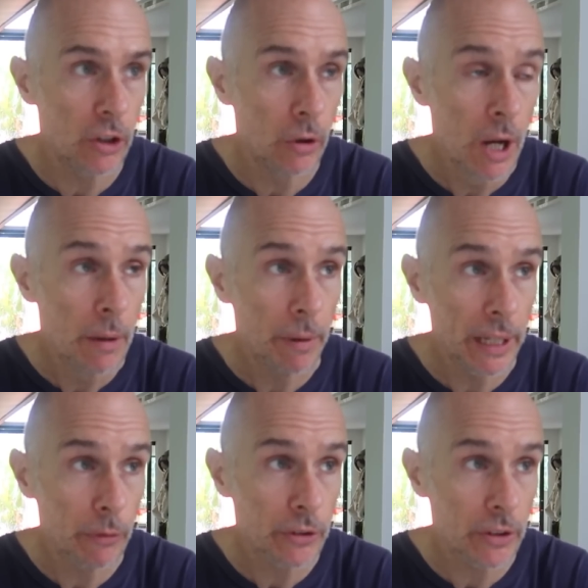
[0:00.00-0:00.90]
deal, but
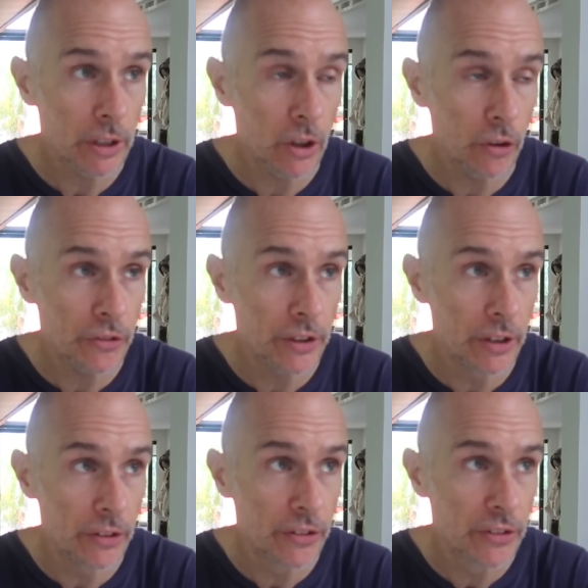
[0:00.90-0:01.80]
that was going to cost
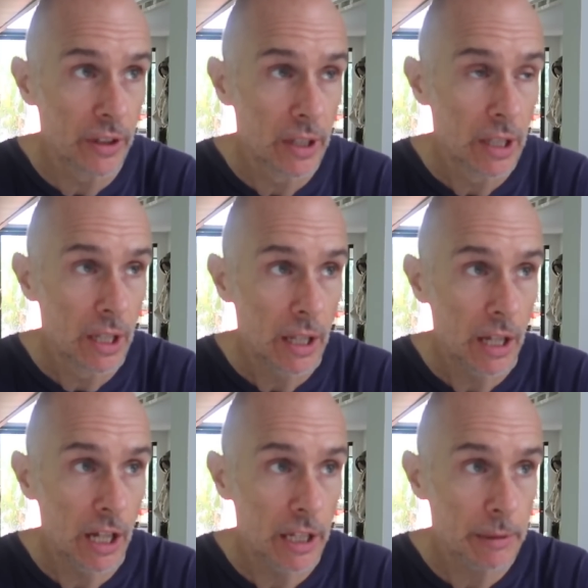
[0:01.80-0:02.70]
us
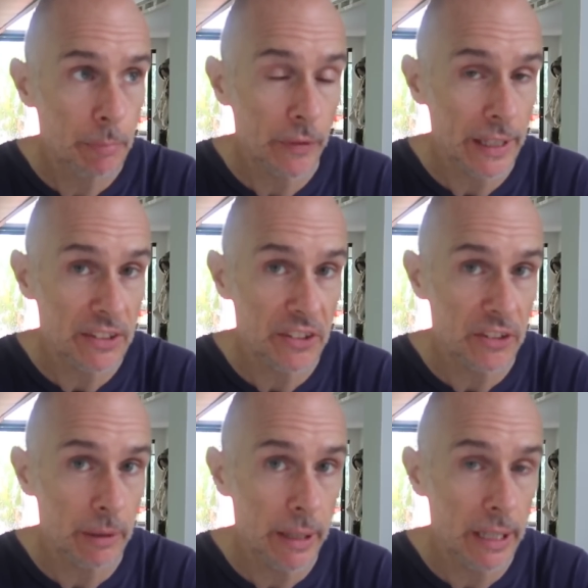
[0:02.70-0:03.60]
to put that
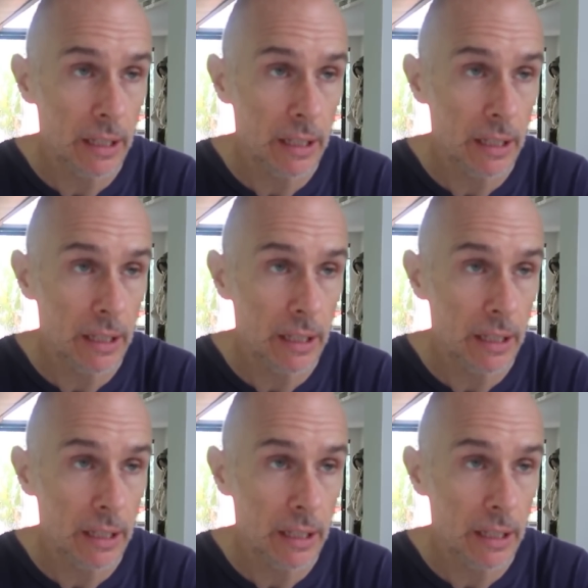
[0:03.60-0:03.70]
system